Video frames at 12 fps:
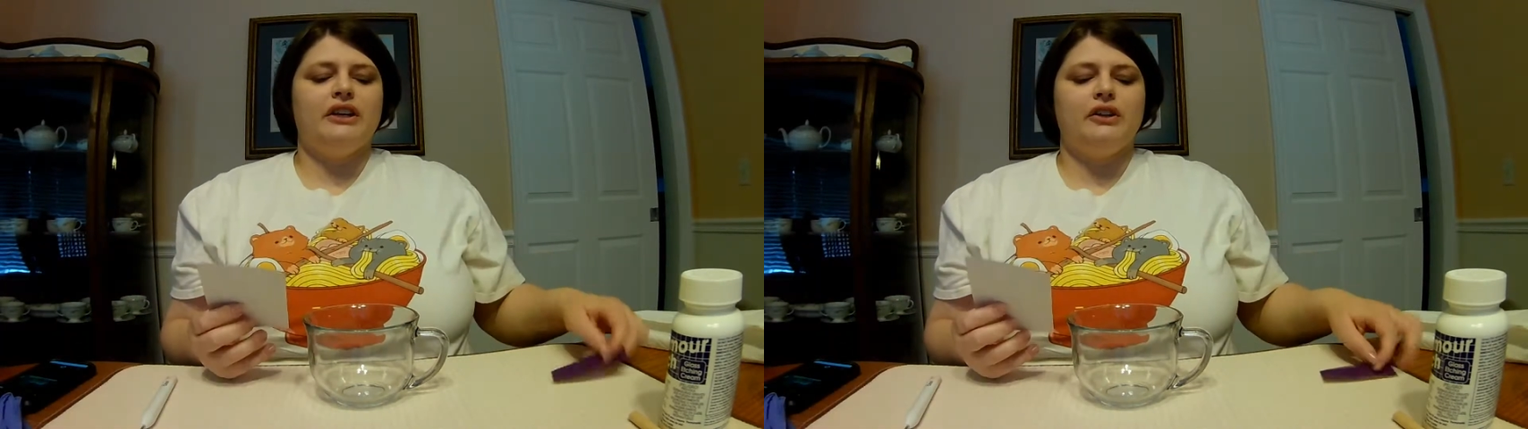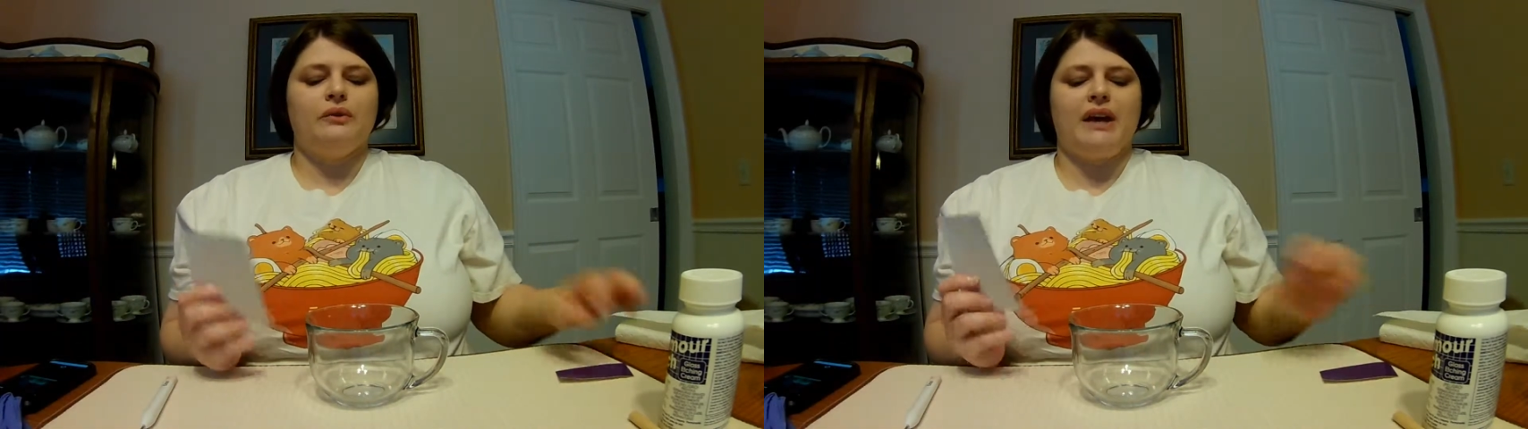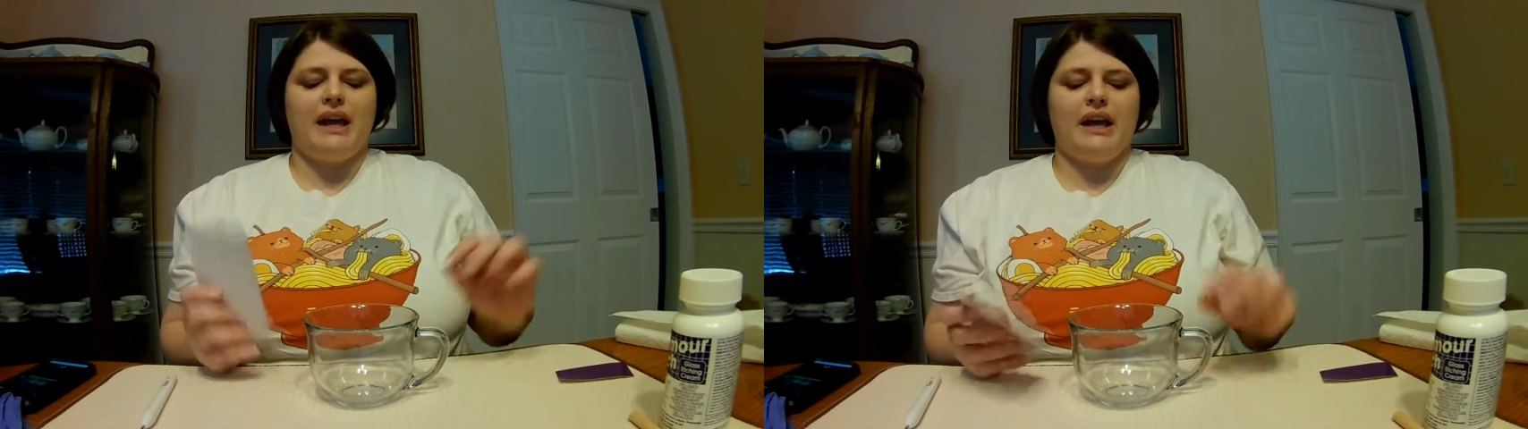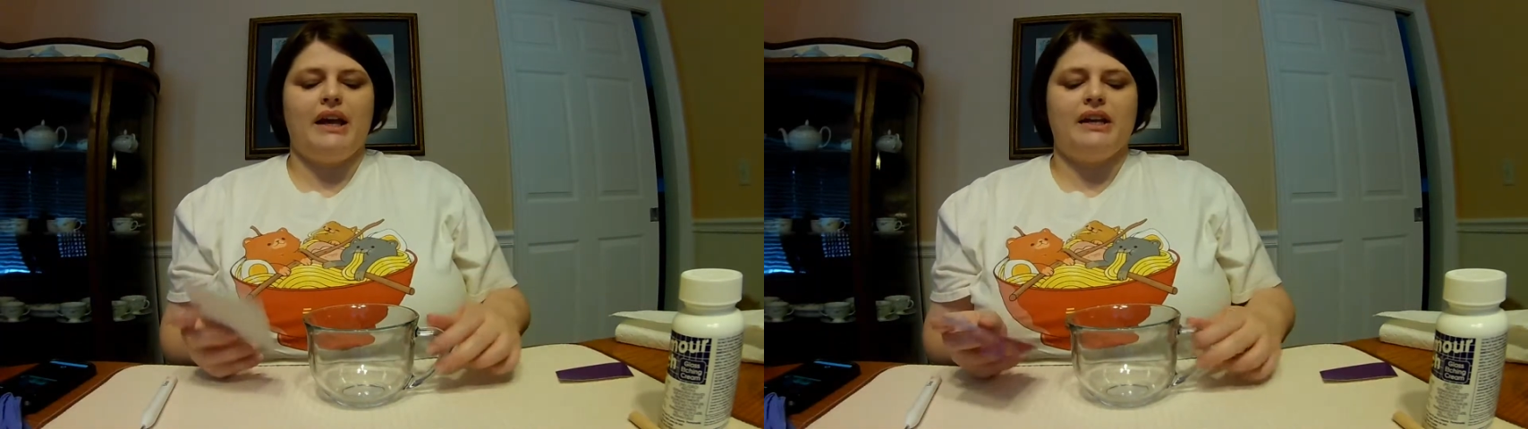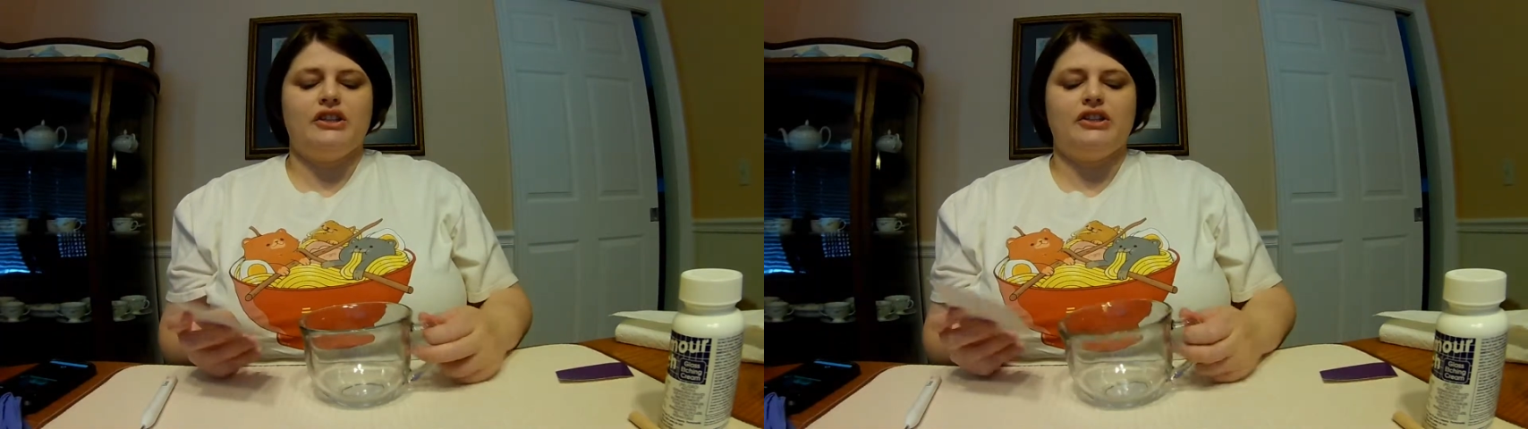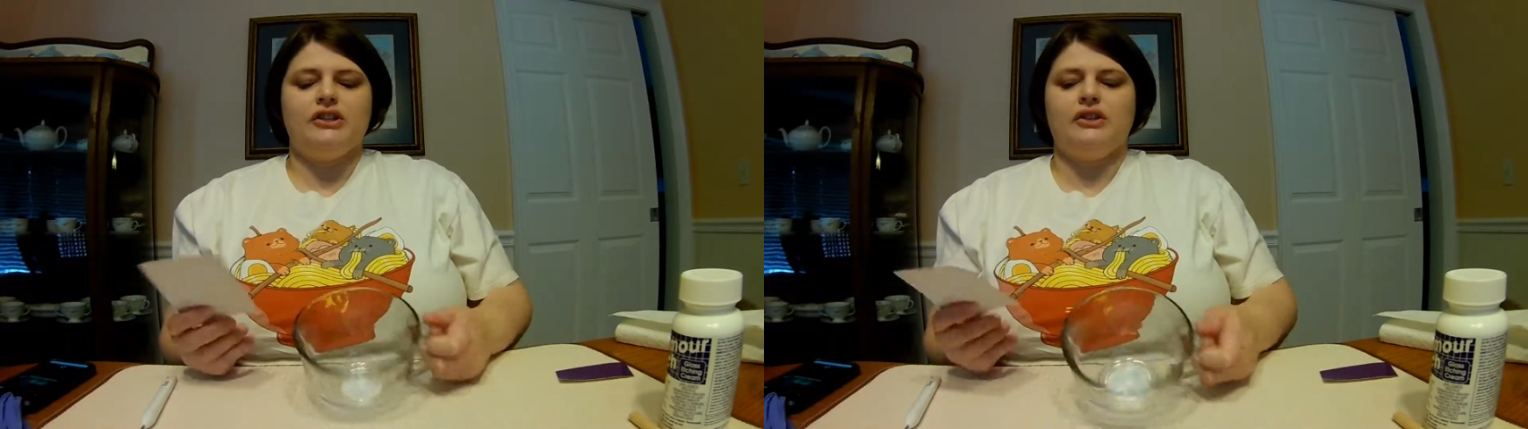you
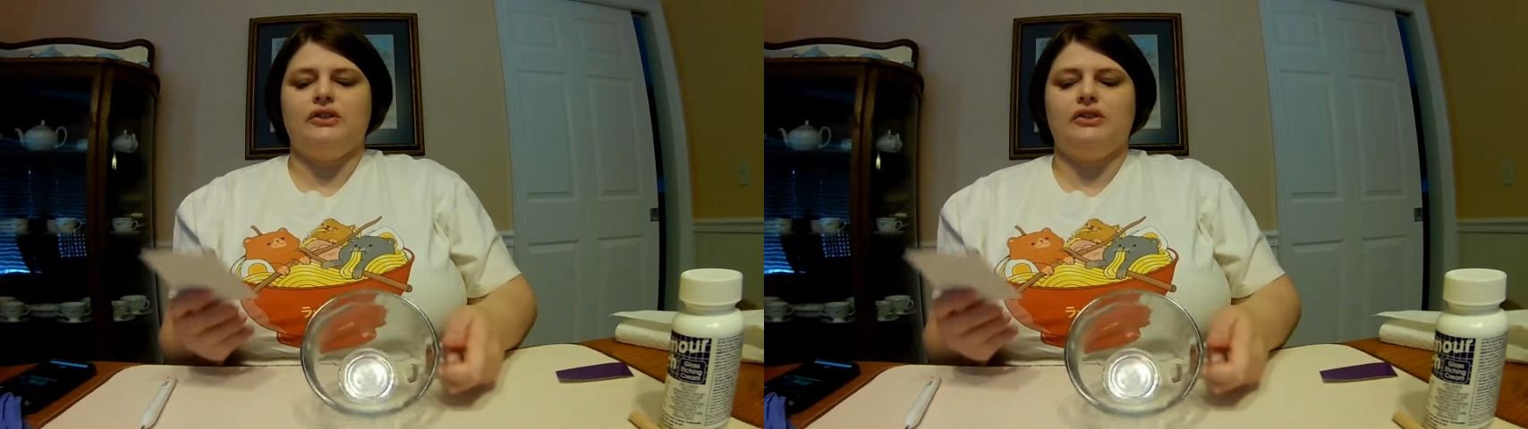etch,